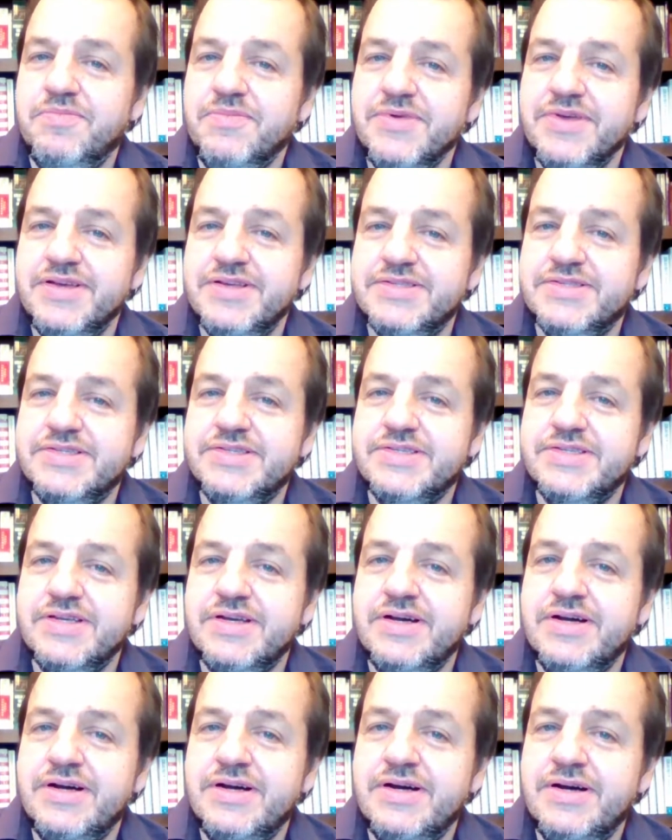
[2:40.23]
It's
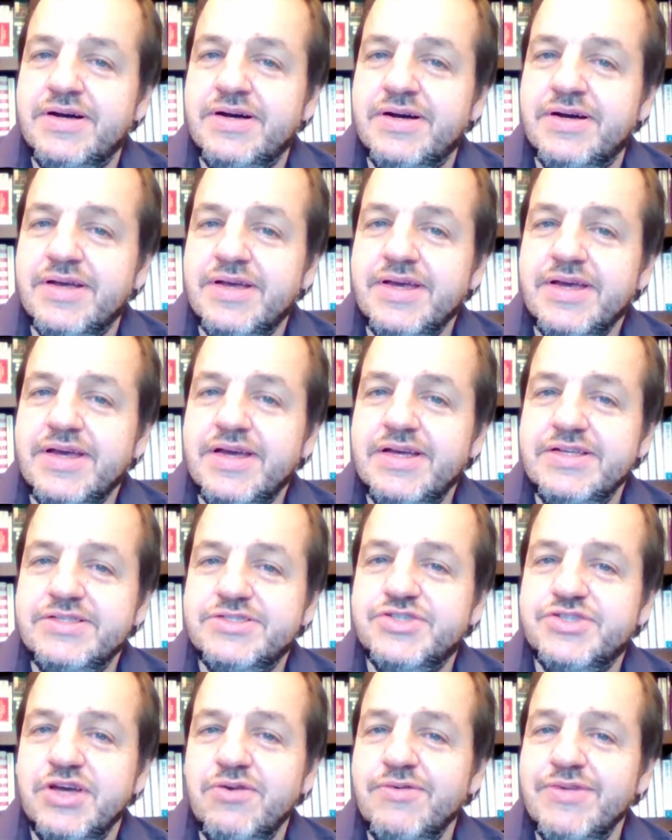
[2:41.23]

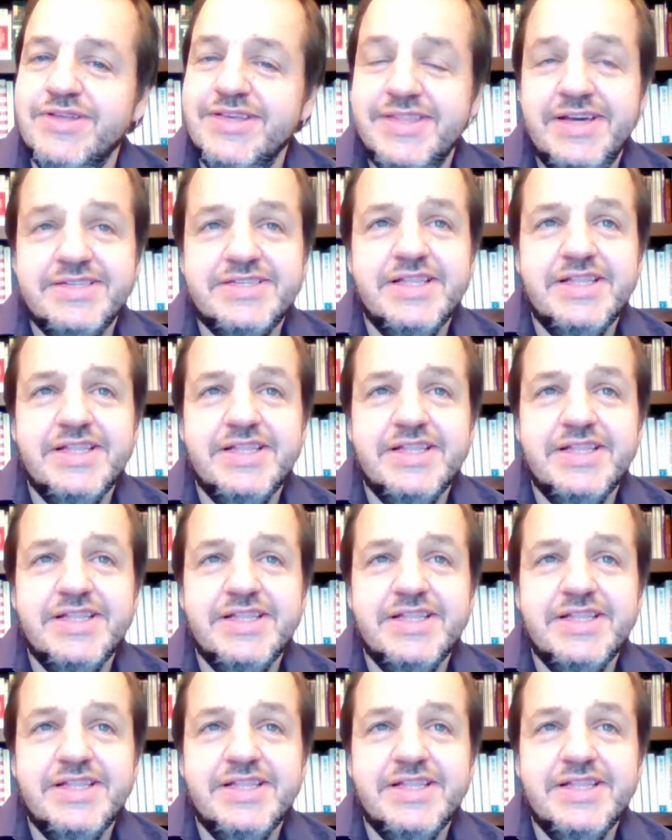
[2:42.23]
generally nice.